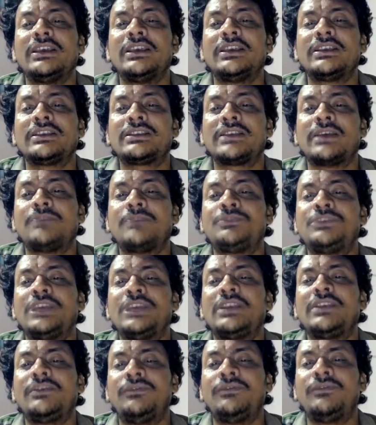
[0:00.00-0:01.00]

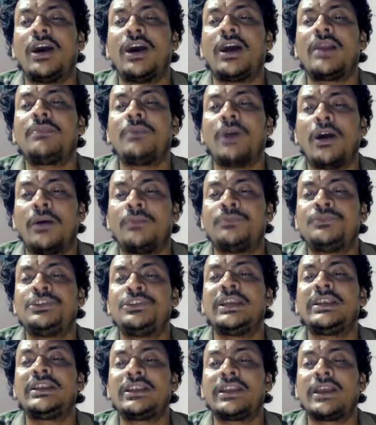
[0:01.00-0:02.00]
subject, verb,
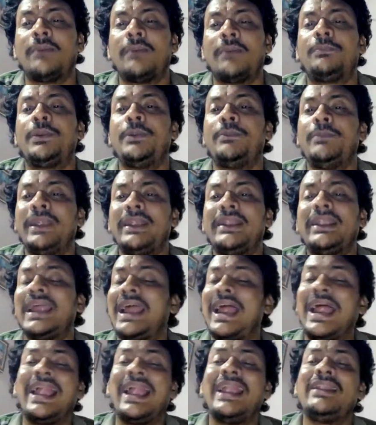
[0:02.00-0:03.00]
object, complement,
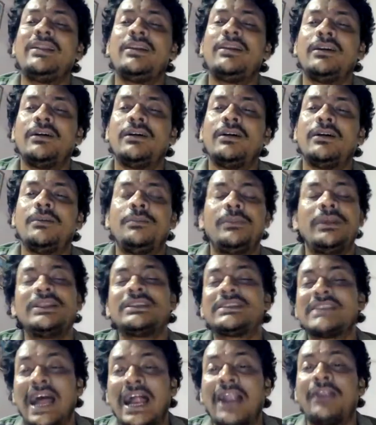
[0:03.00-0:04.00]
and
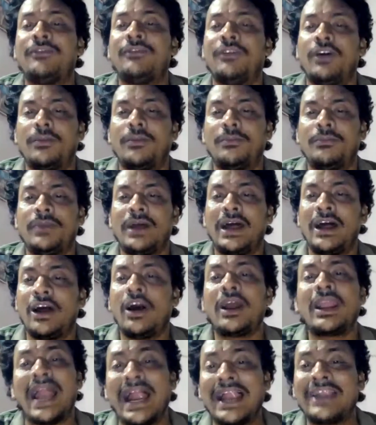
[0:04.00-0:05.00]
means adverb
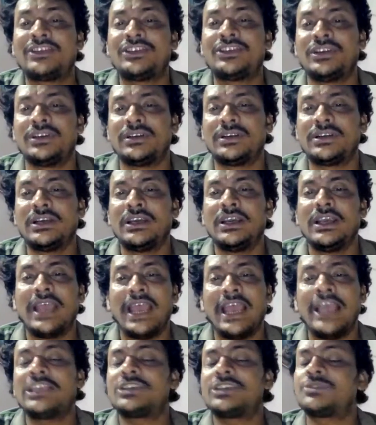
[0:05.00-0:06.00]
or adjunct.
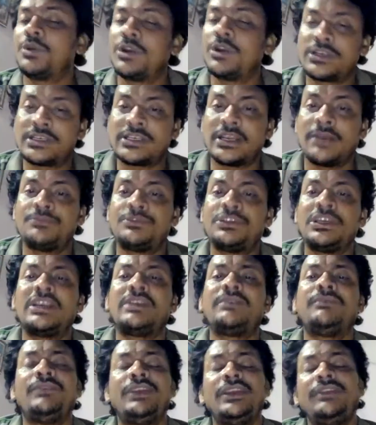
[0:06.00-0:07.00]
S for
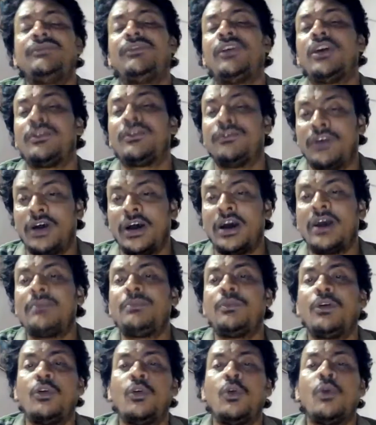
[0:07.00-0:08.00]
subject, V for verb,
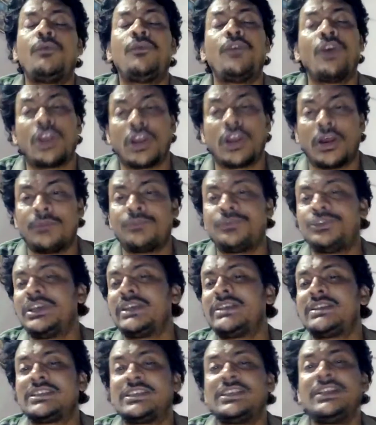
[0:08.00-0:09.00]
O for
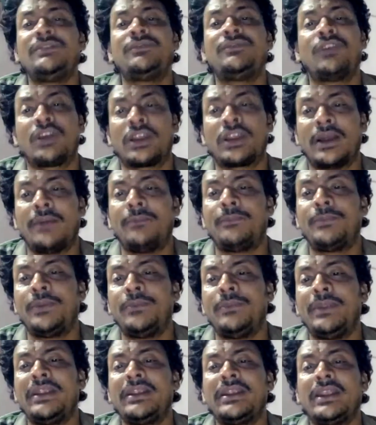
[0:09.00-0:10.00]
object, C for
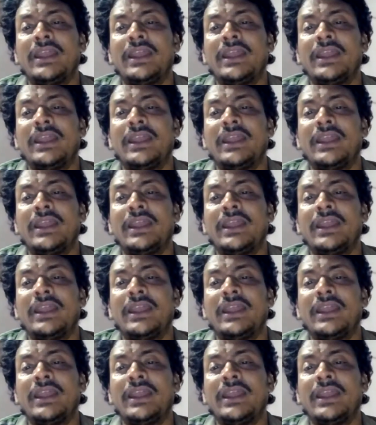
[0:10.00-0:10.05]
complement,